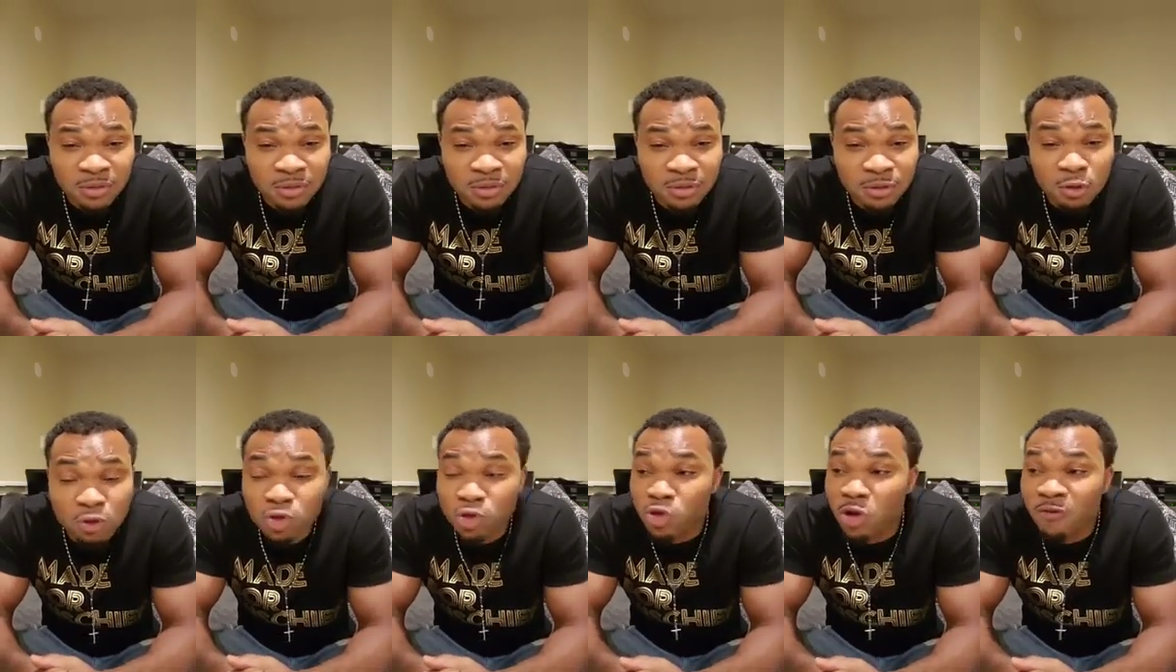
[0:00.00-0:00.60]
You
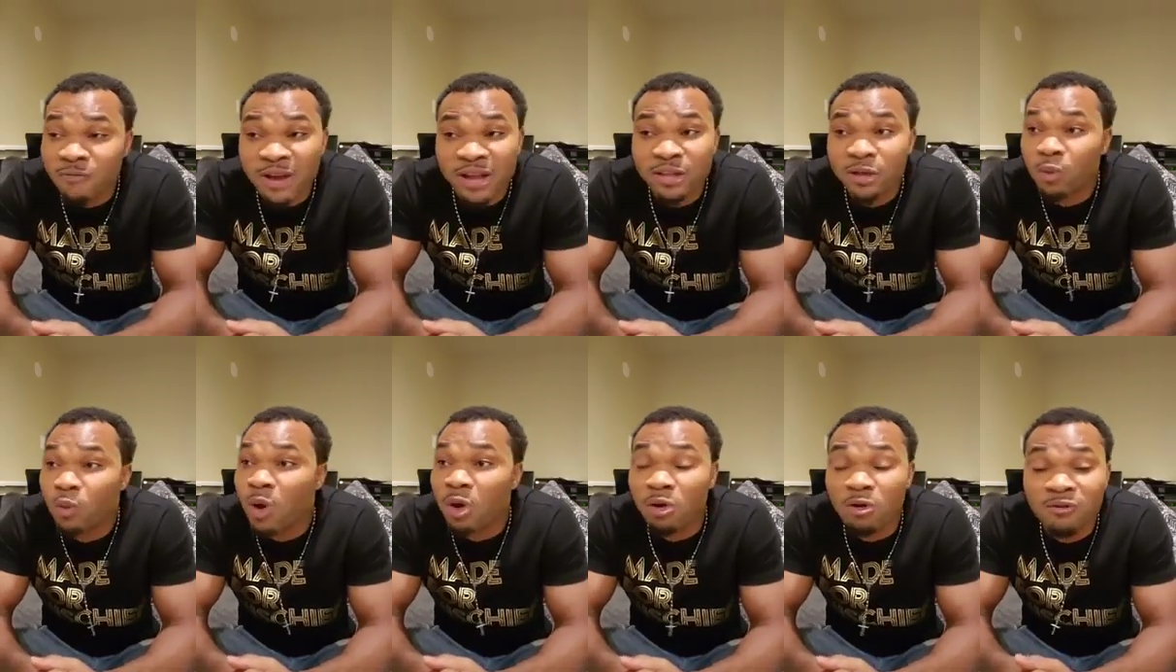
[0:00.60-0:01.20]
suffer, you
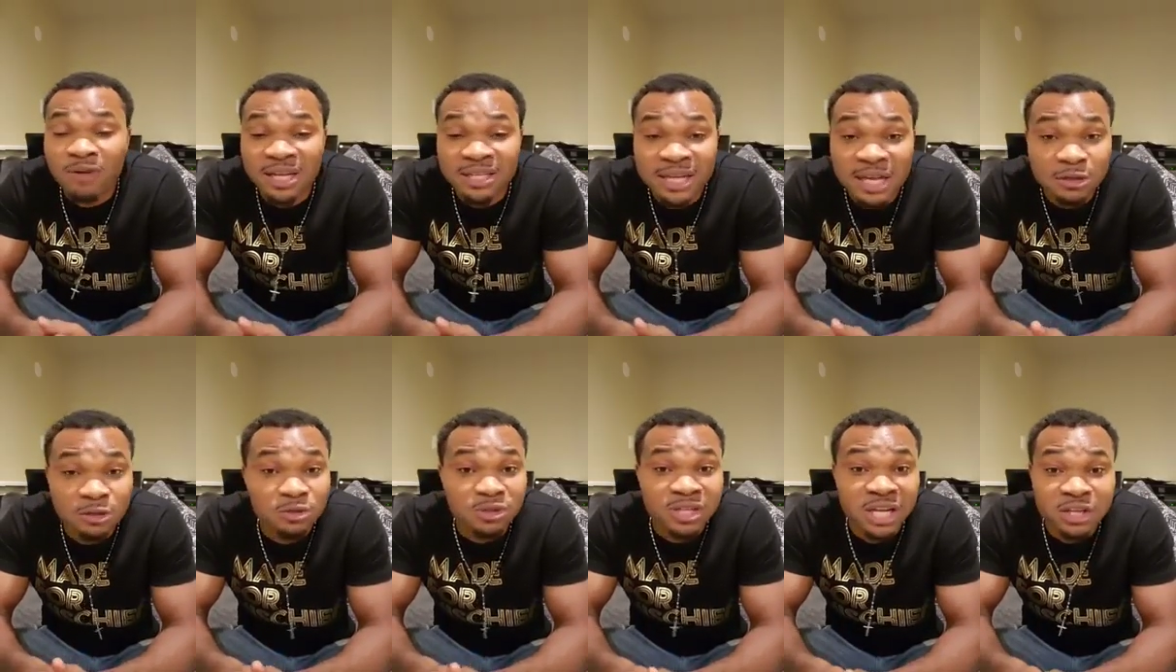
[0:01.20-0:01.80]
work overtime
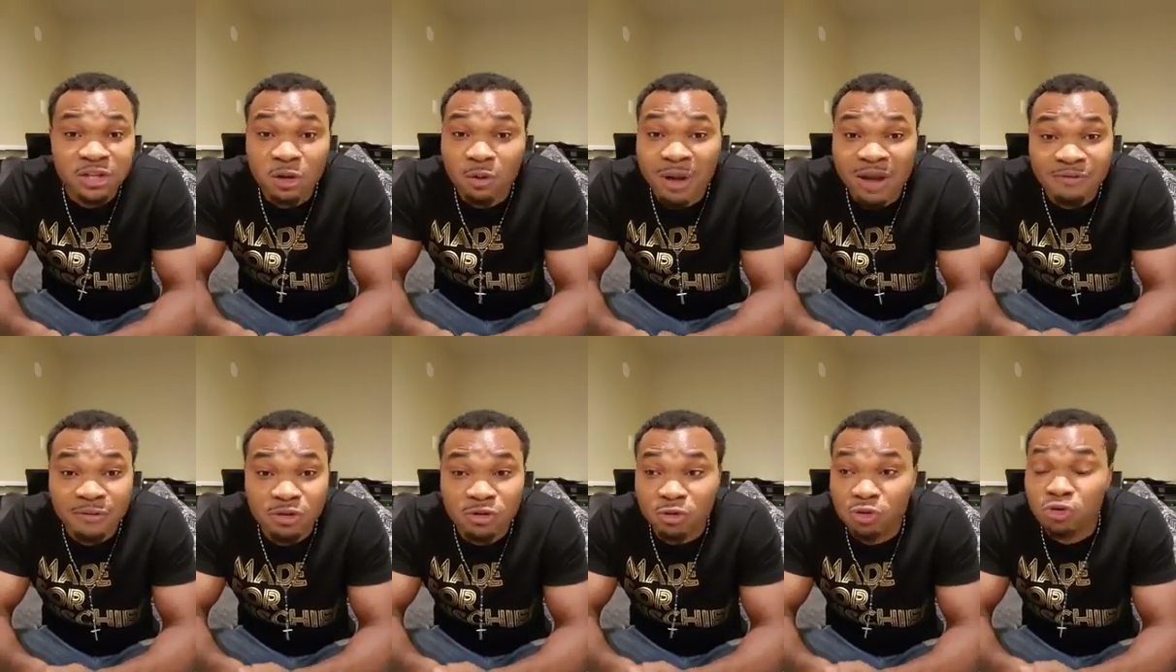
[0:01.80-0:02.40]
to send your wife
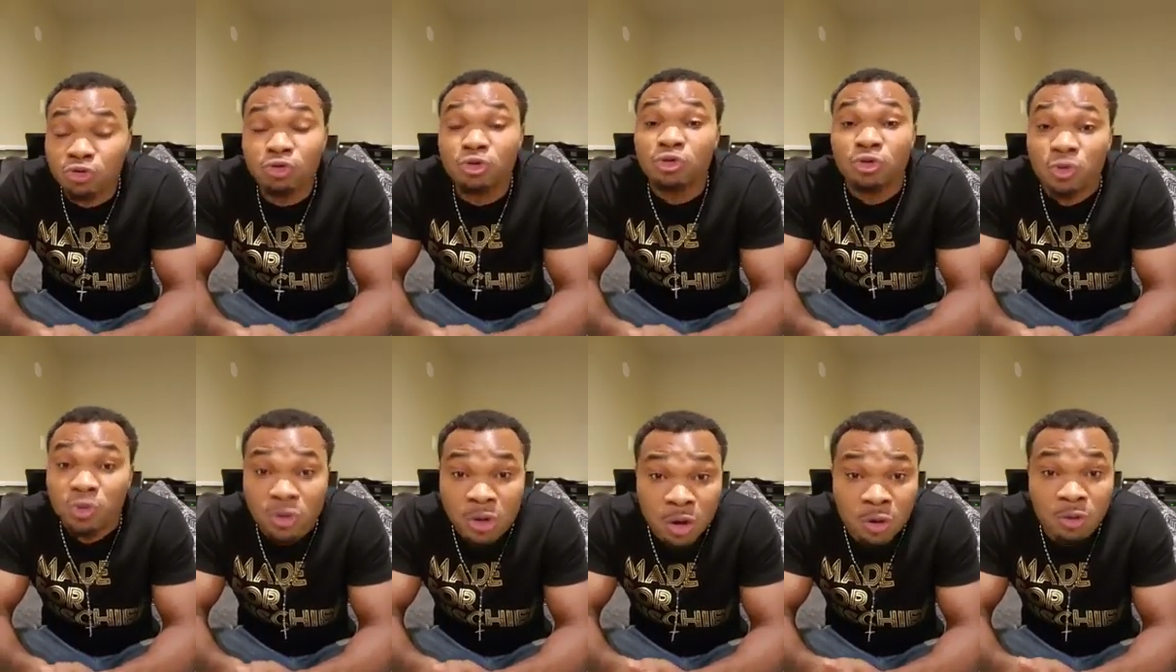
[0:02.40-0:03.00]
to school. You, you
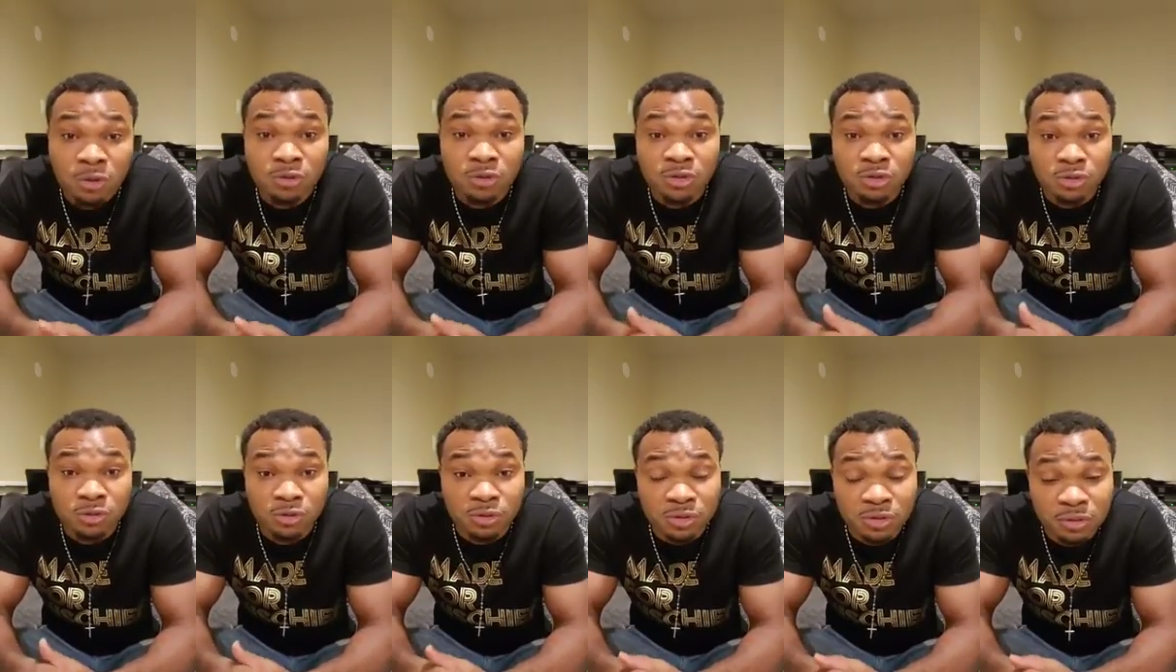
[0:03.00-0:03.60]
cannot go to
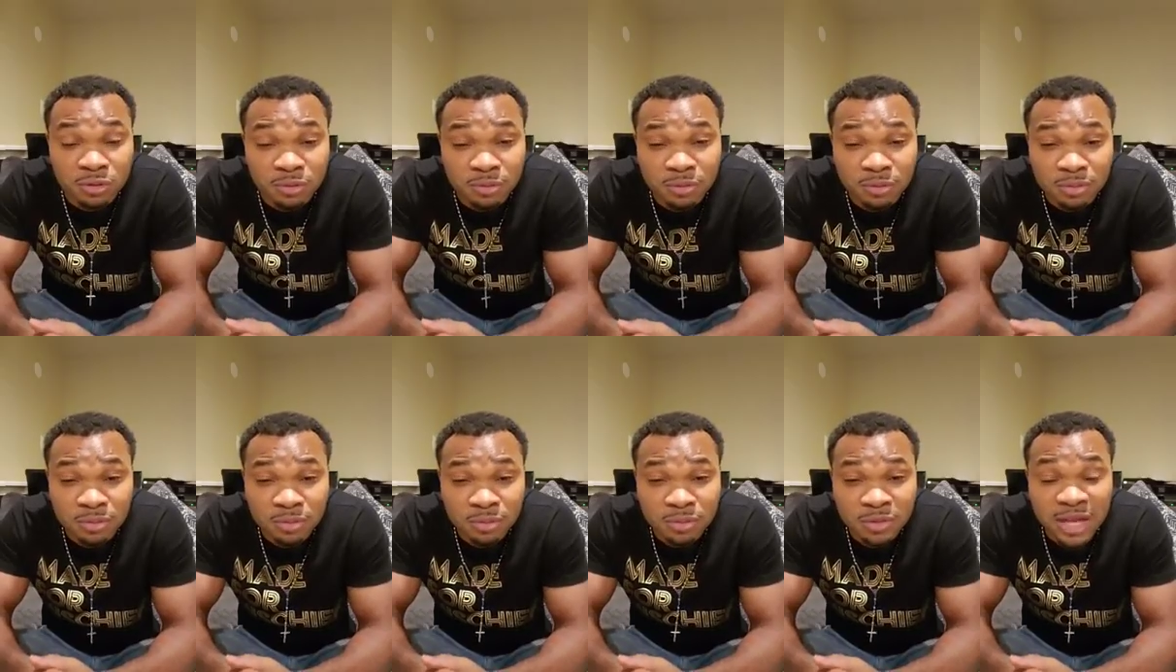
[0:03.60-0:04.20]
school.
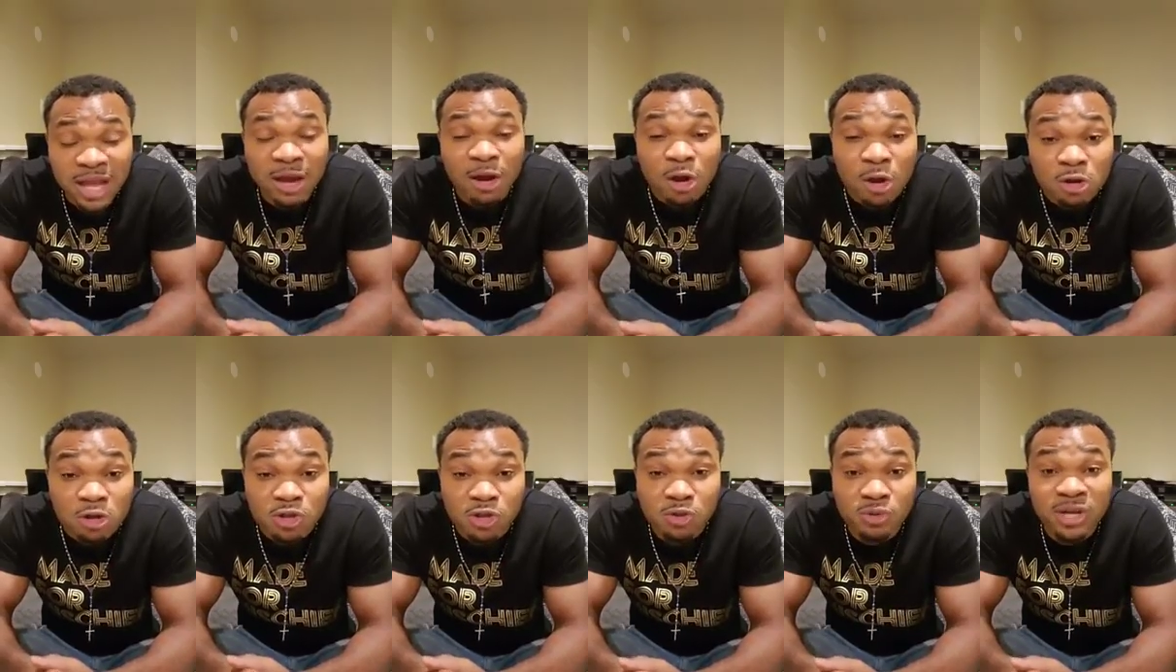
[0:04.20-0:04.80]
They
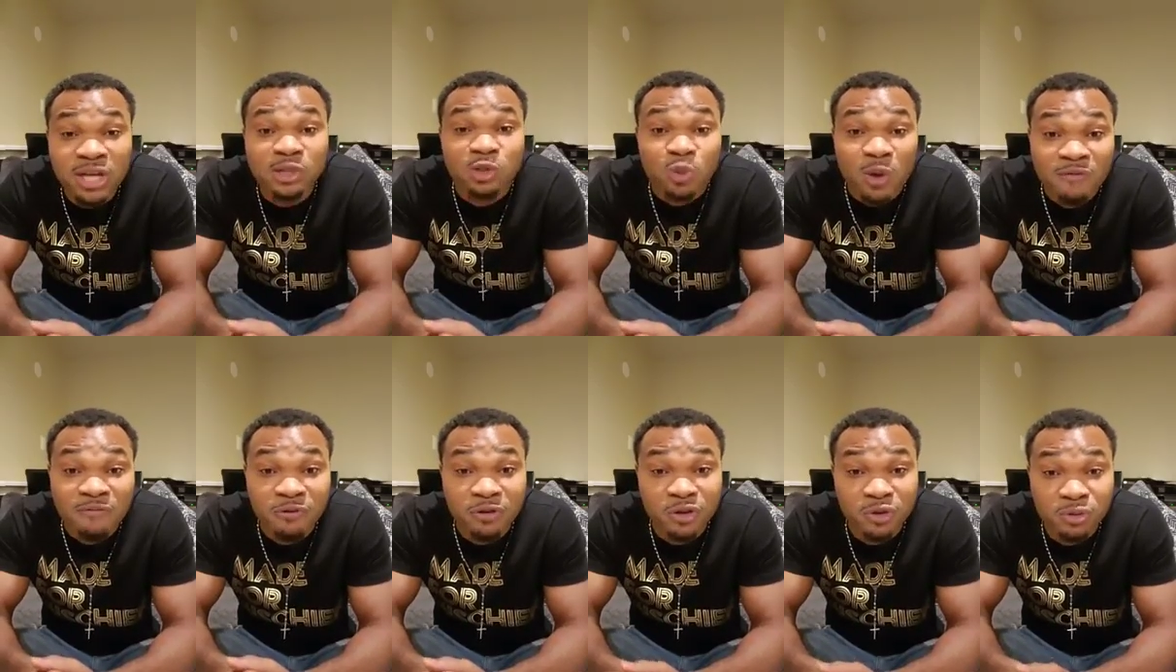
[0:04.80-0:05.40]
cost you, they swear
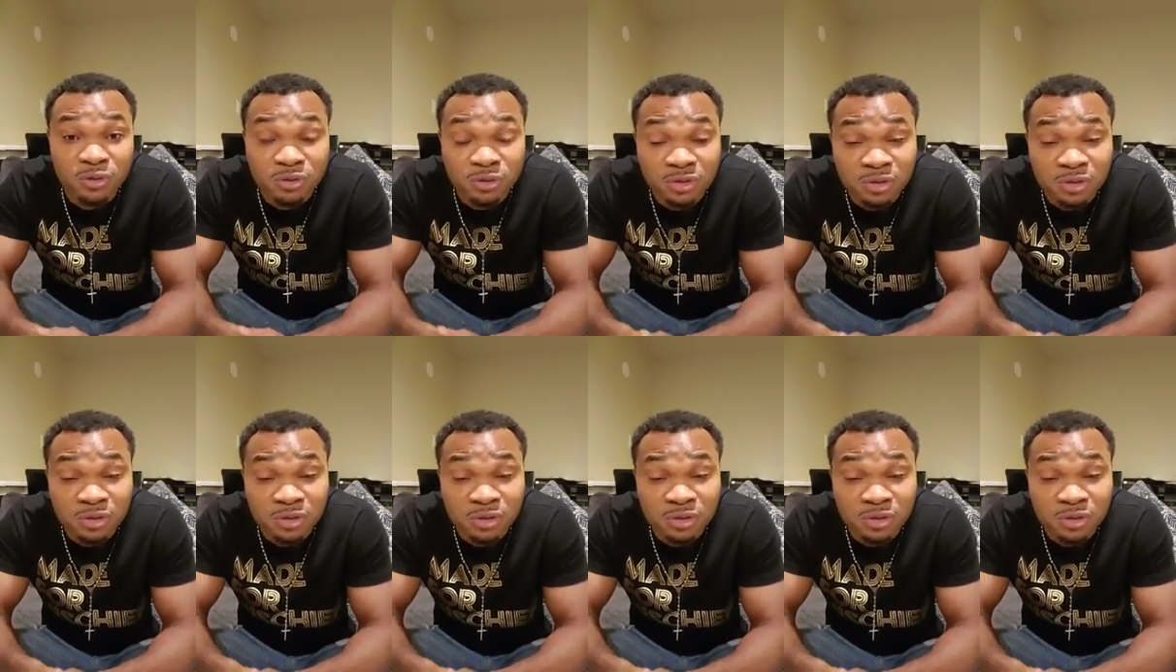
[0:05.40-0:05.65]
for you.